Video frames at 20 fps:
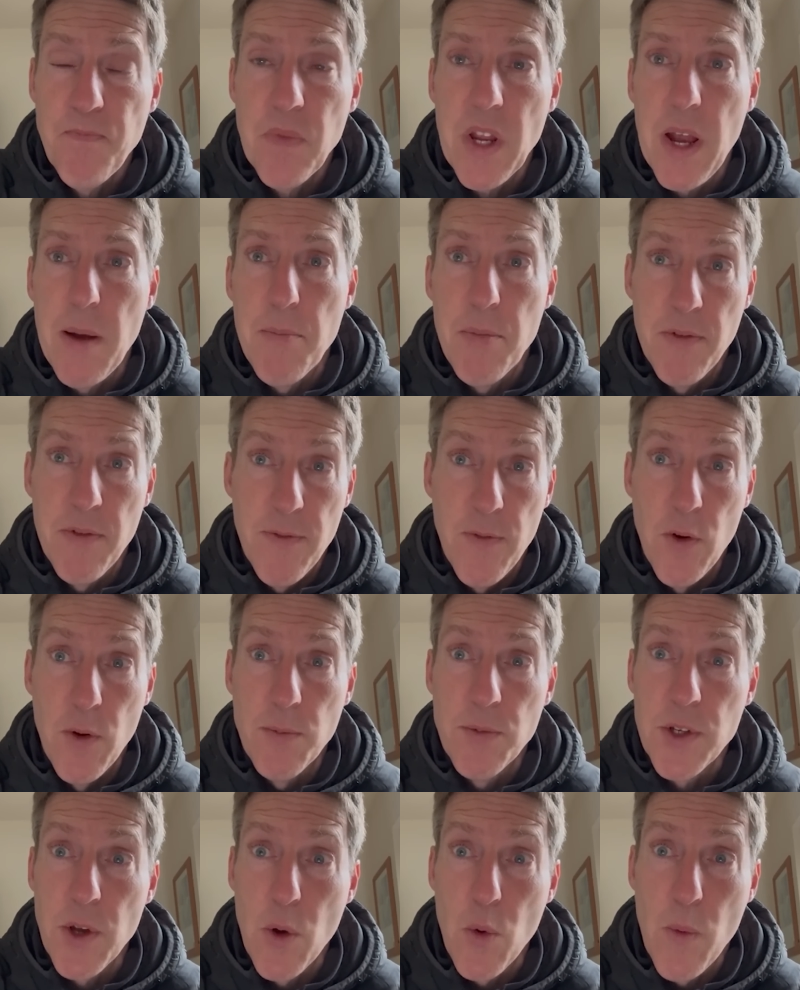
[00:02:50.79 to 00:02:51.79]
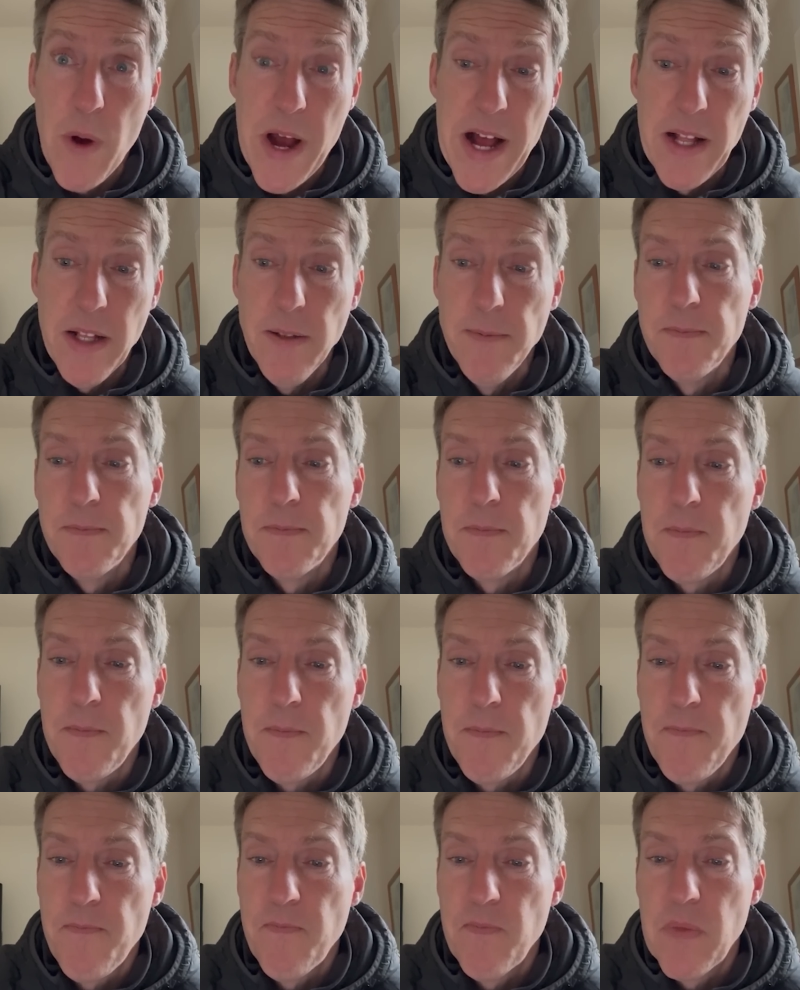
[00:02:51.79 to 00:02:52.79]
and perform so well
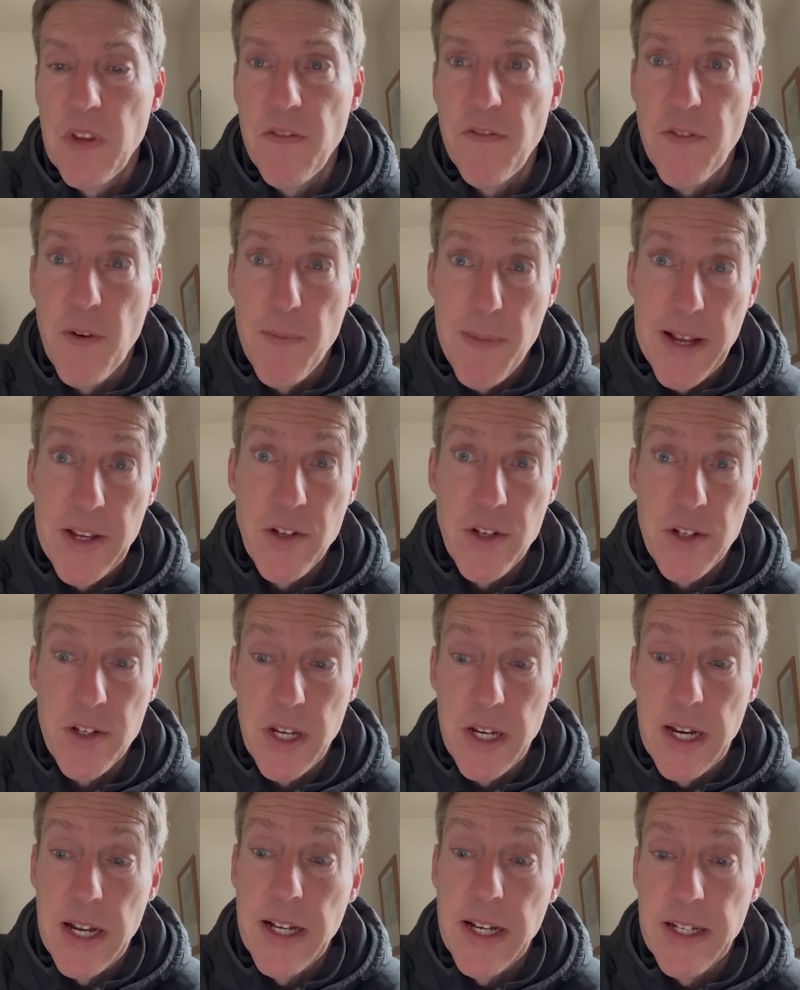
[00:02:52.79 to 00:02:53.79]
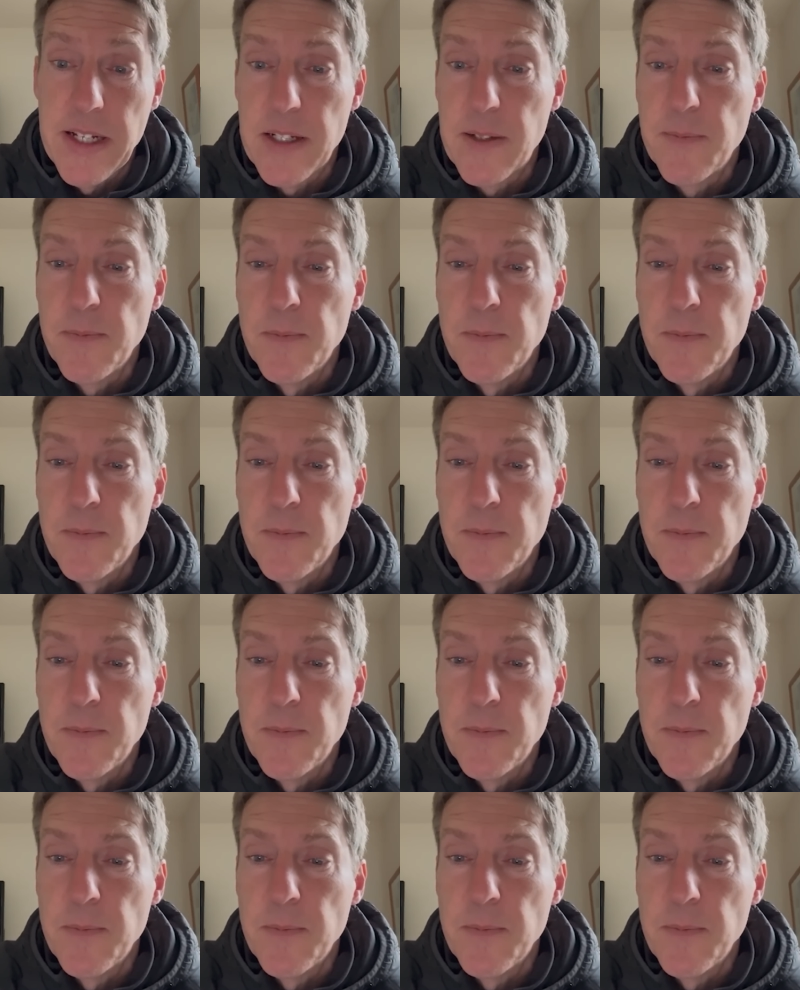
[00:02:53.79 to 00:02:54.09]
for Manchester United.